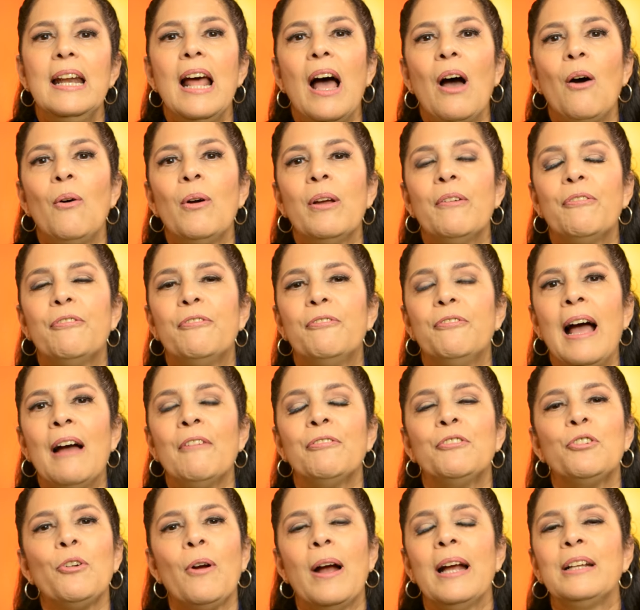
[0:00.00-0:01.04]
Now, if
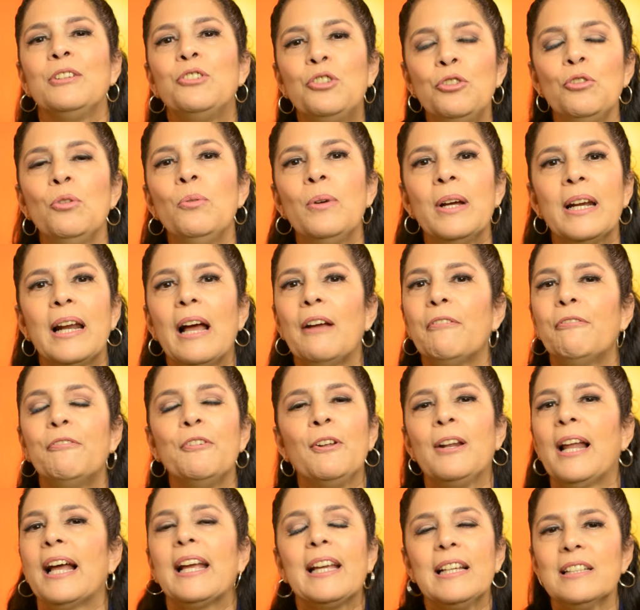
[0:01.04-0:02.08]
after I do it, I
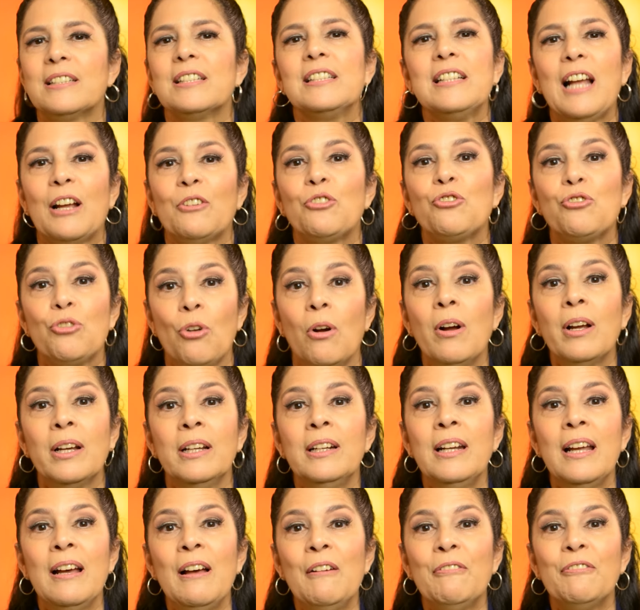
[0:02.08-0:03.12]
feel like it's not strong
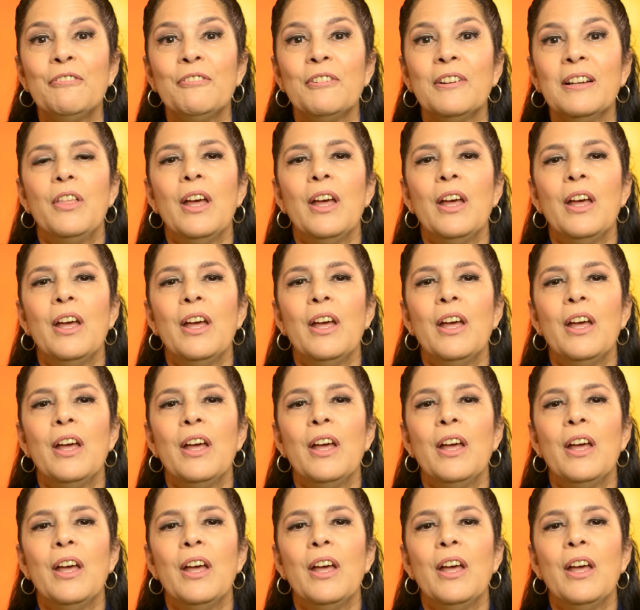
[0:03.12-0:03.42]
enough,